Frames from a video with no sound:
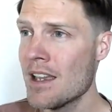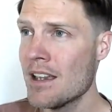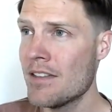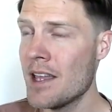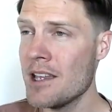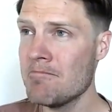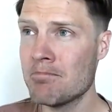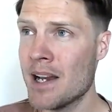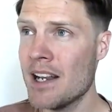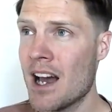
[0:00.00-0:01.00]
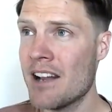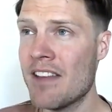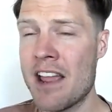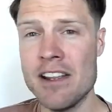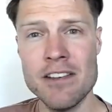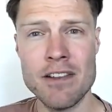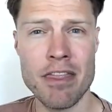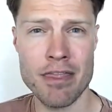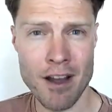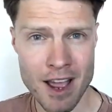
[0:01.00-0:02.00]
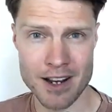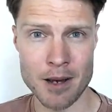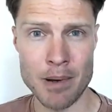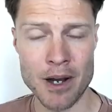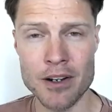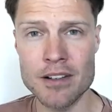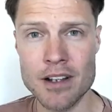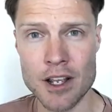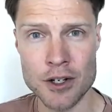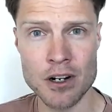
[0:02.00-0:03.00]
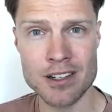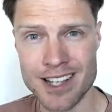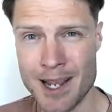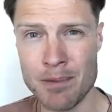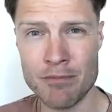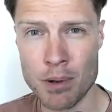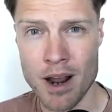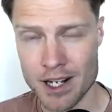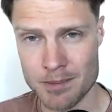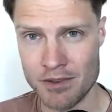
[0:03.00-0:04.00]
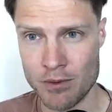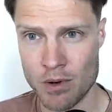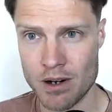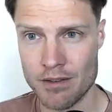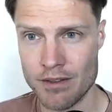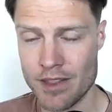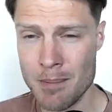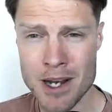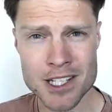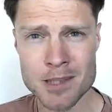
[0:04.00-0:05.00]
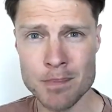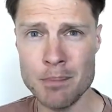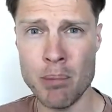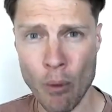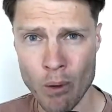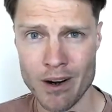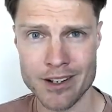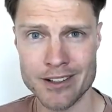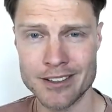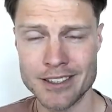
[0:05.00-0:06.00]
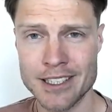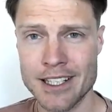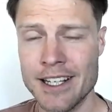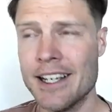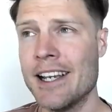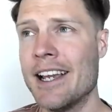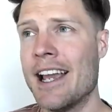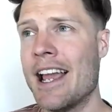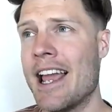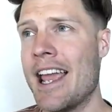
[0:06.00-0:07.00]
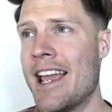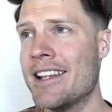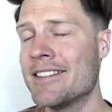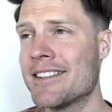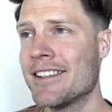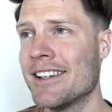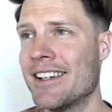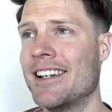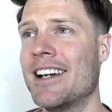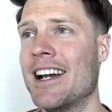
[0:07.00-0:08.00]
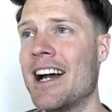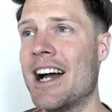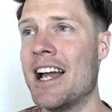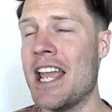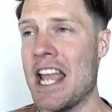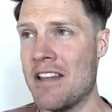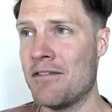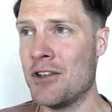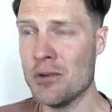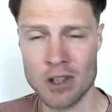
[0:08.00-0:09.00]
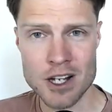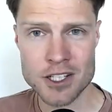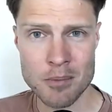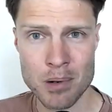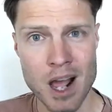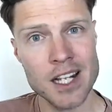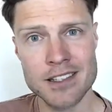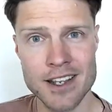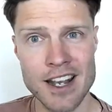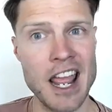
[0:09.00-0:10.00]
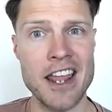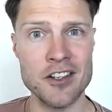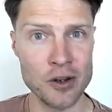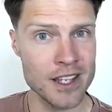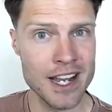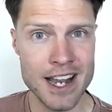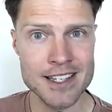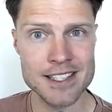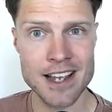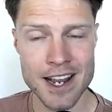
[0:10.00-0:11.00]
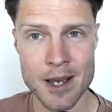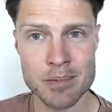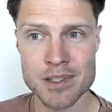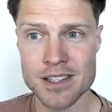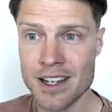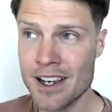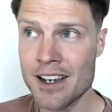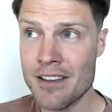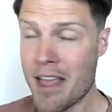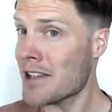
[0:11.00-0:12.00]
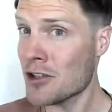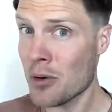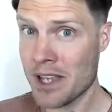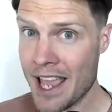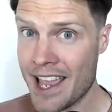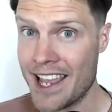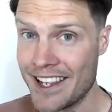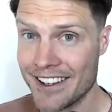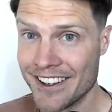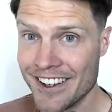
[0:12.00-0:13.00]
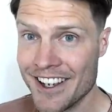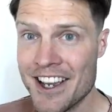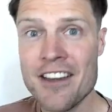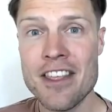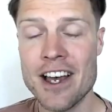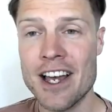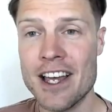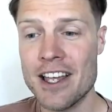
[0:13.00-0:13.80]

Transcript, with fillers: They might not have even thought about your type of product before. They might just be bored. And if you launch on Product Hunt and don't get any signups, that's okay. The